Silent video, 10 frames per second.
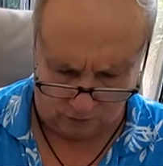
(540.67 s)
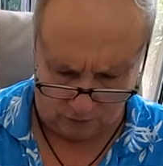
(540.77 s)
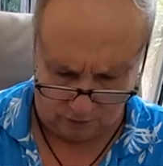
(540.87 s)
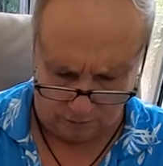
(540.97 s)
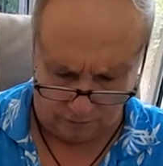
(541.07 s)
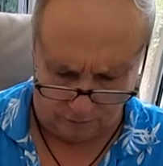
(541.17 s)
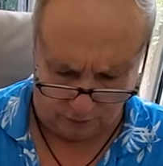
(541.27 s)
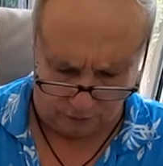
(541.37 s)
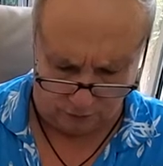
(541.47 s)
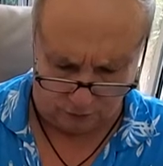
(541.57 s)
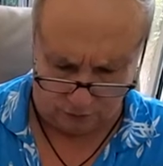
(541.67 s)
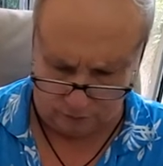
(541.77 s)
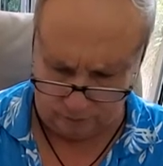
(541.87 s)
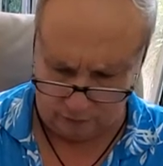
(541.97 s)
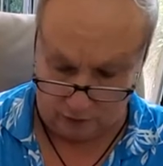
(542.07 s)
of your
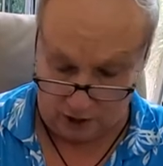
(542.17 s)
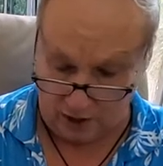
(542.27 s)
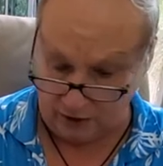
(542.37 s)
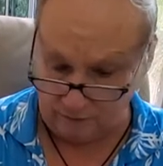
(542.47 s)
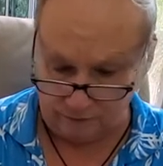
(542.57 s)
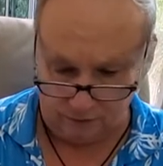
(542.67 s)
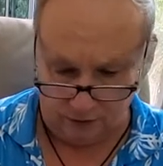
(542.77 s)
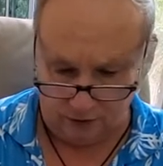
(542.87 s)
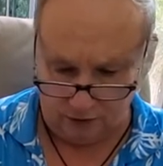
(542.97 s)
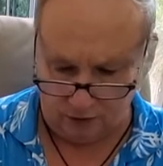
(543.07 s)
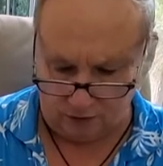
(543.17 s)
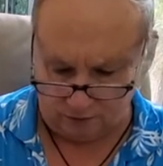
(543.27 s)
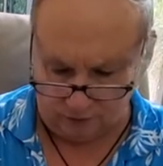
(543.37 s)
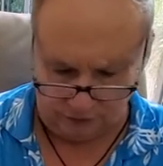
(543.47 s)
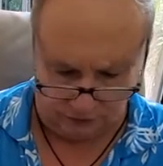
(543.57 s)
life,
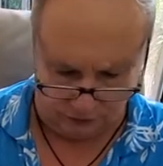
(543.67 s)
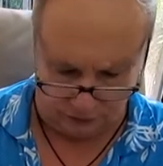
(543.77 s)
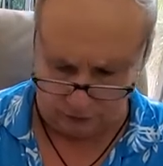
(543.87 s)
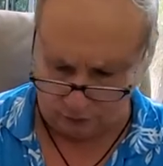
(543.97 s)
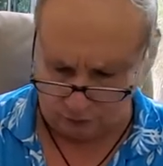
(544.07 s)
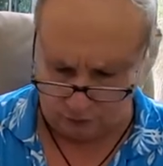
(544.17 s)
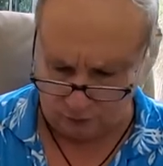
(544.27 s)
of this internal